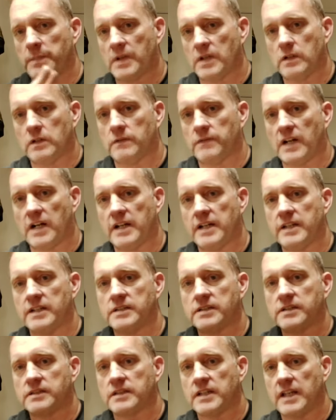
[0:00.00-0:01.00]
a barrel
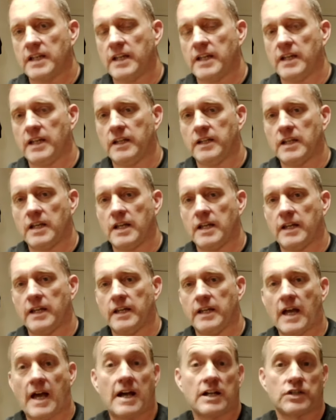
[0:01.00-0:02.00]
vise and
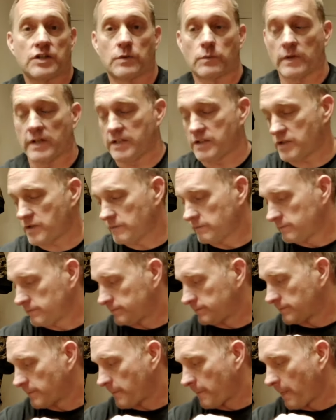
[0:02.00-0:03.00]
a action wrench.
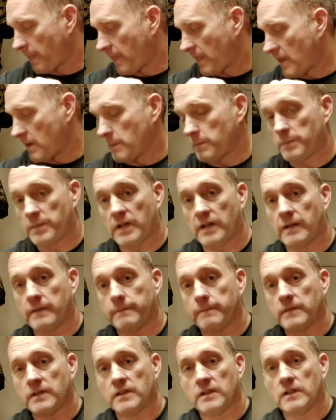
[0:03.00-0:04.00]

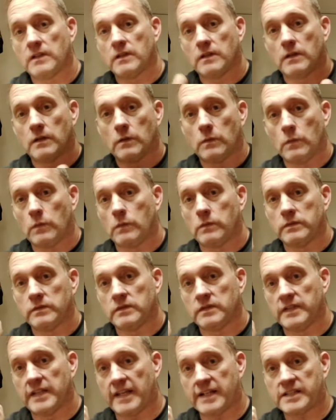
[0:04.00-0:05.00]
But
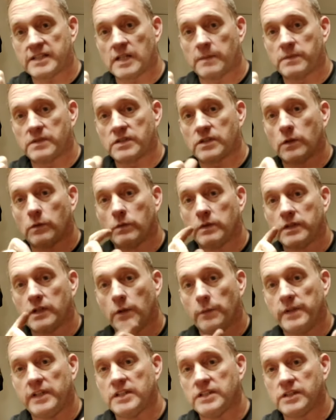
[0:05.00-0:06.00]
Next episode, we'll
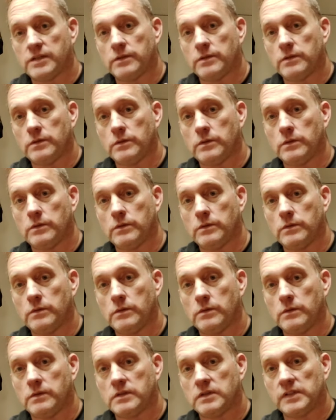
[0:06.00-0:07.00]
go
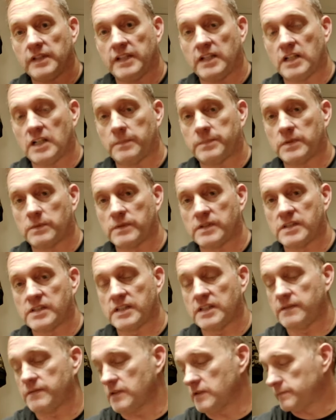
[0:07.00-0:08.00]
into cleaning up the
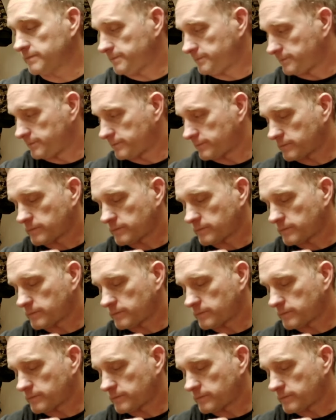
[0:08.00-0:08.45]
receiver,